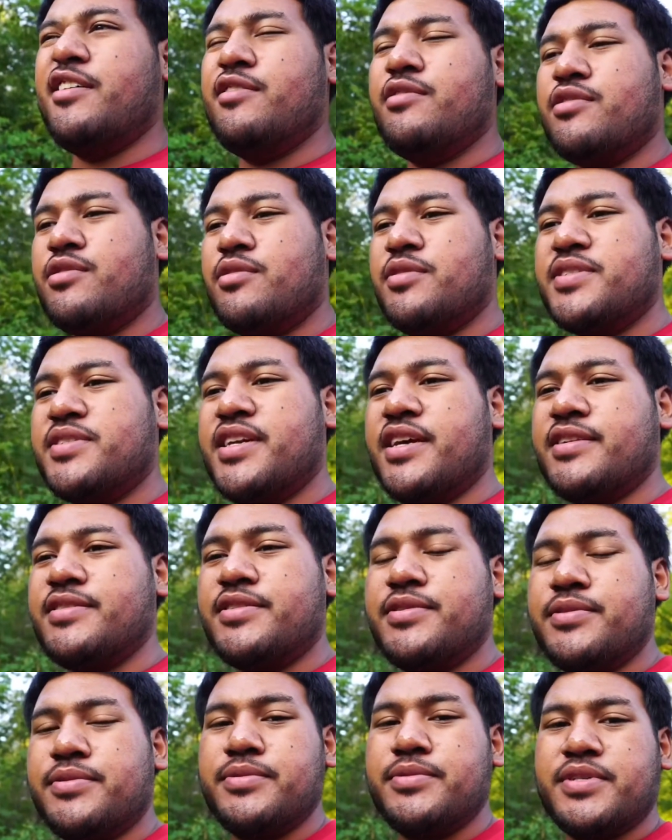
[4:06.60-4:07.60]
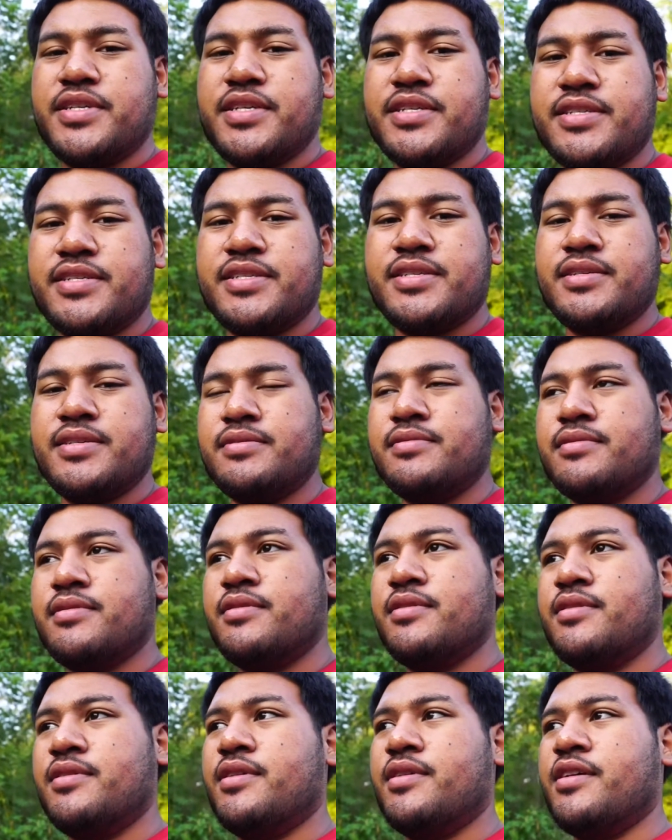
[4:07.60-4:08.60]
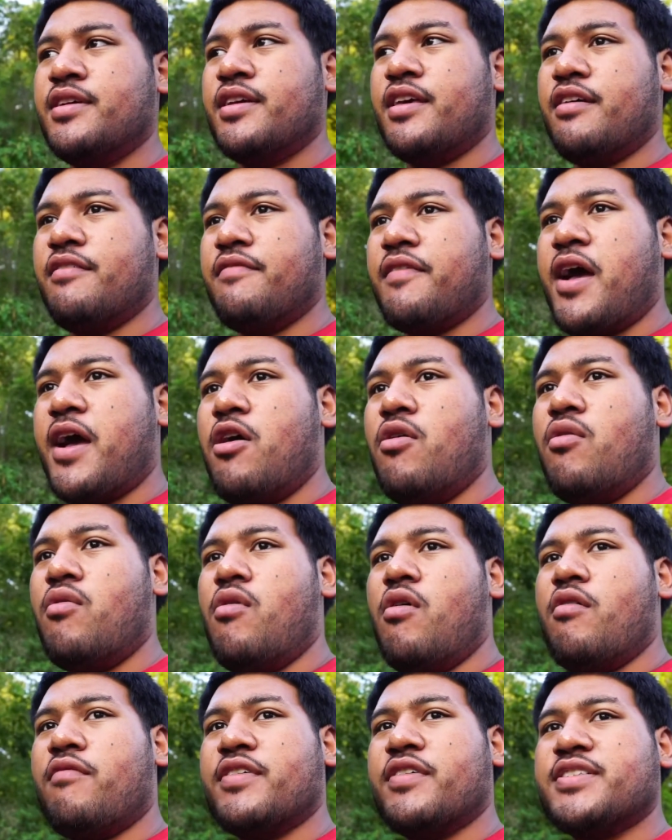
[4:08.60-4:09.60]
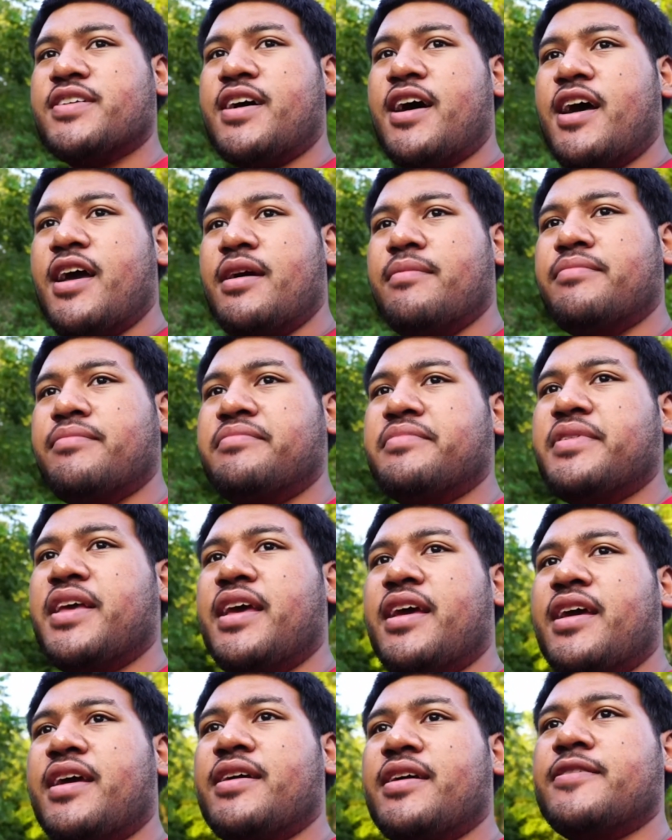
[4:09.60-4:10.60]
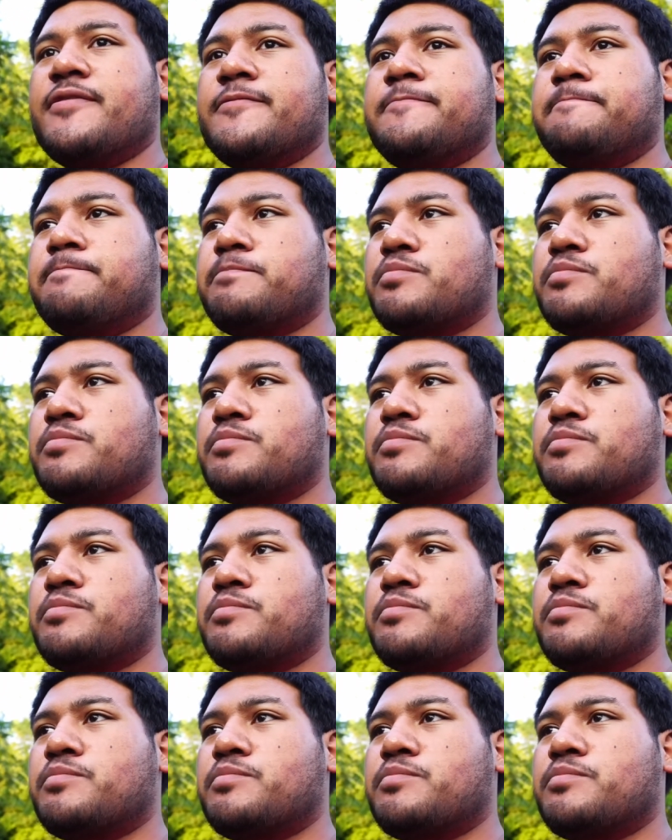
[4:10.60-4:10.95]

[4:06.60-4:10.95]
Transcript: Those tend to just give out over time, and